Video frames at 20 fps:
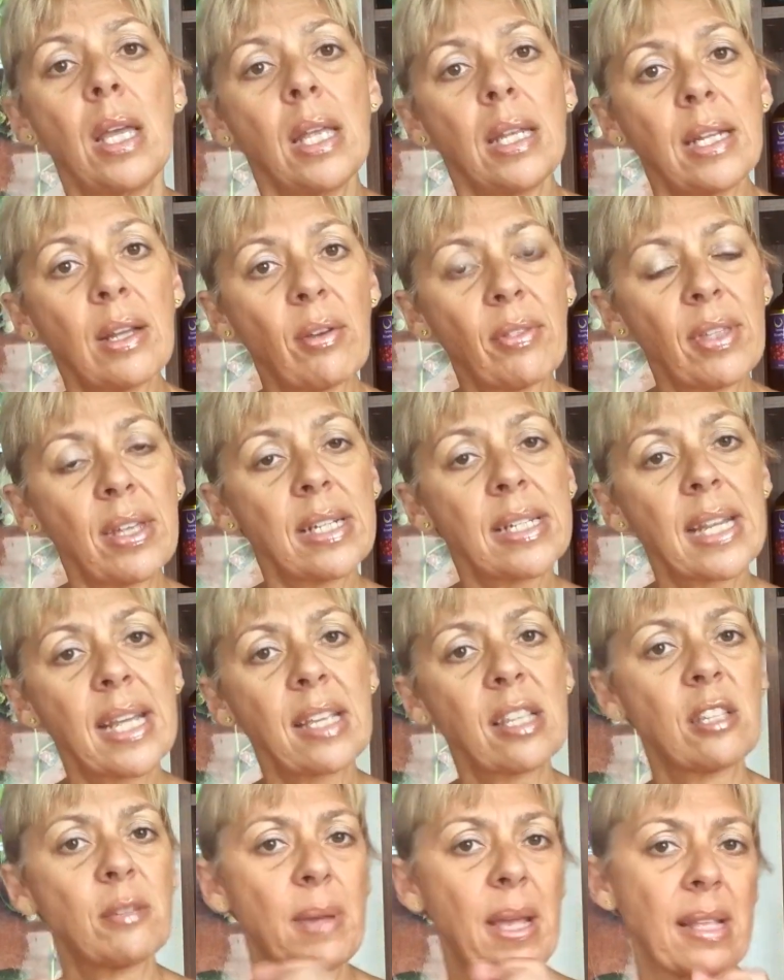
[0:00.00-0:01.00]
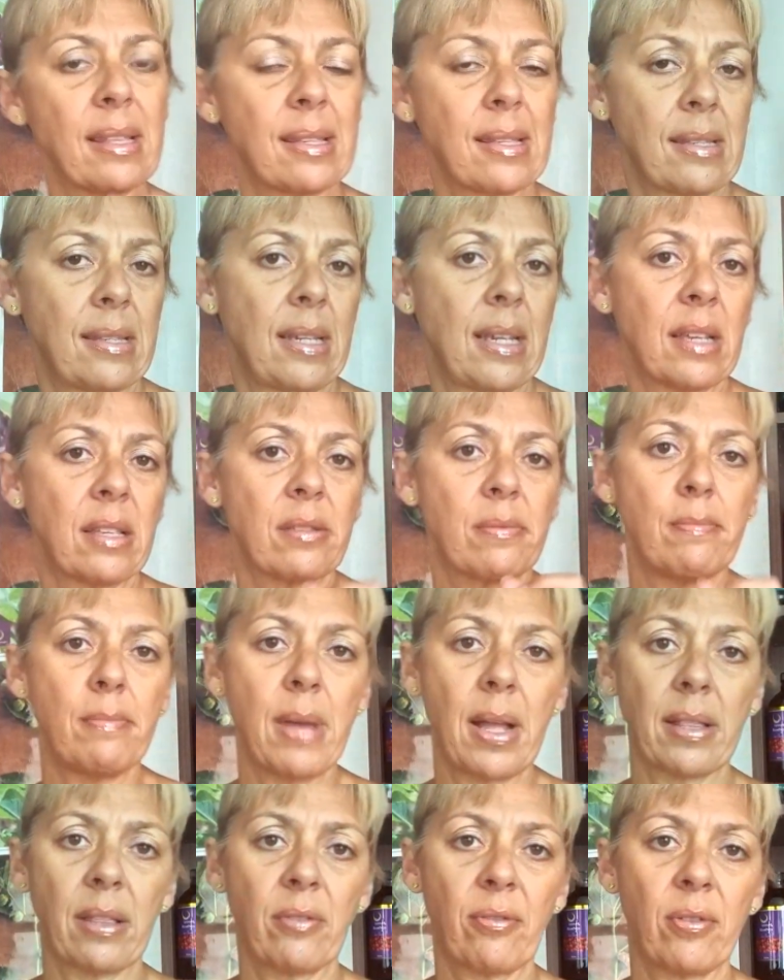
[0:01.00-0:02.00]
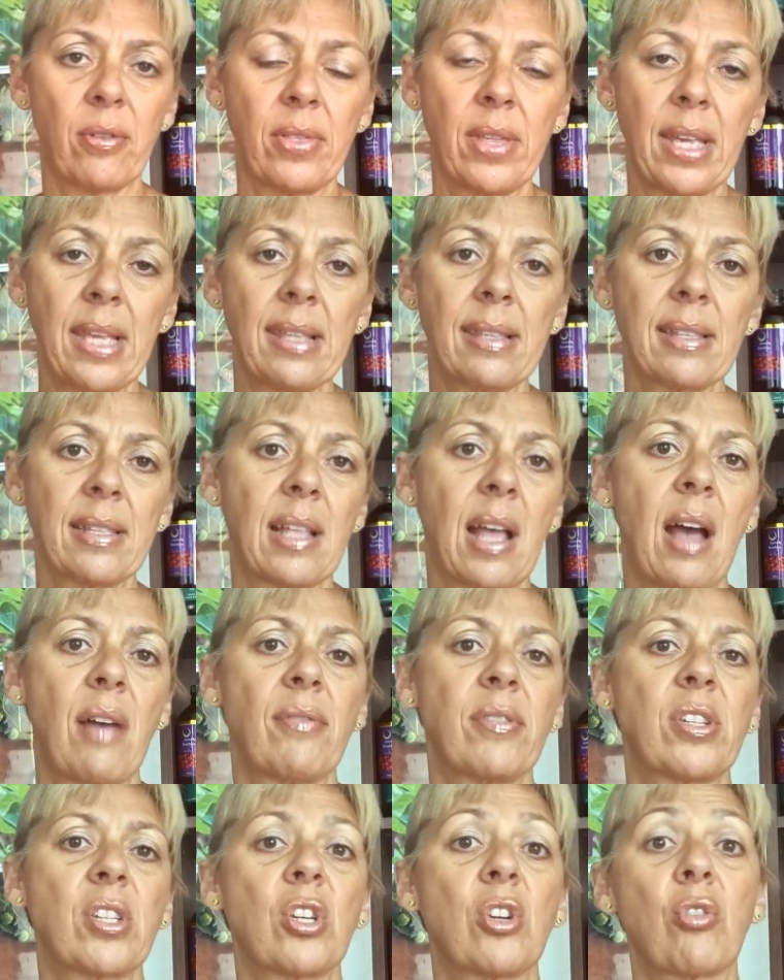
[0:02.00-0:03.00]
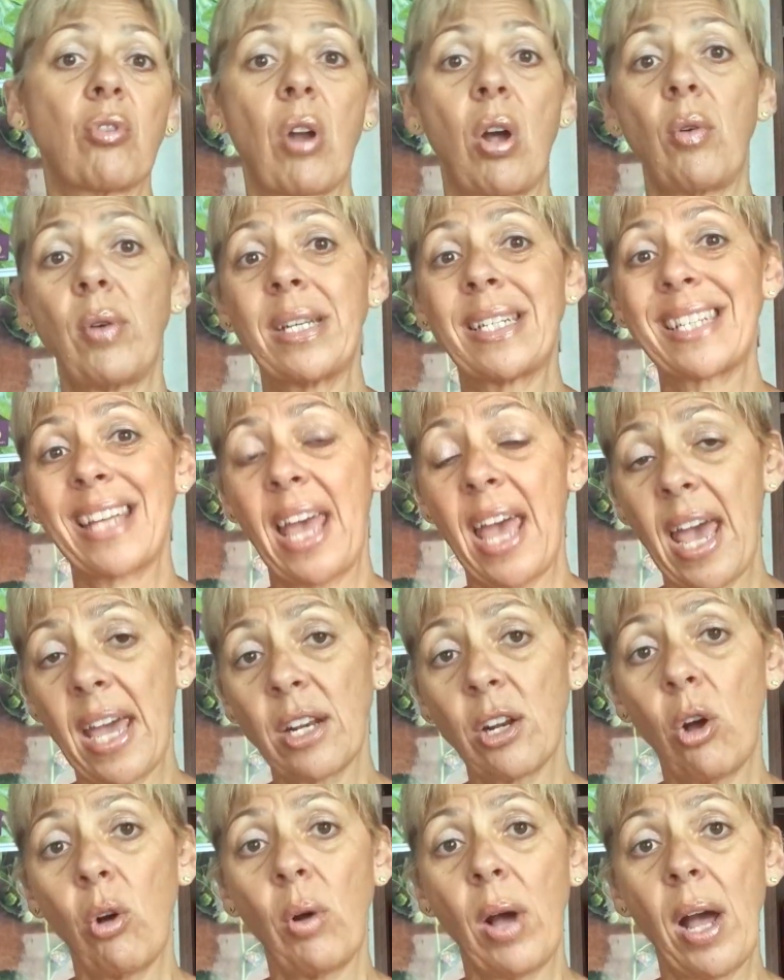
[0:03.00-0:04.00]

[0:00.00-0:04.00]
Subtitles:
Now, it then takes about 6 months for these larvae to grow into adult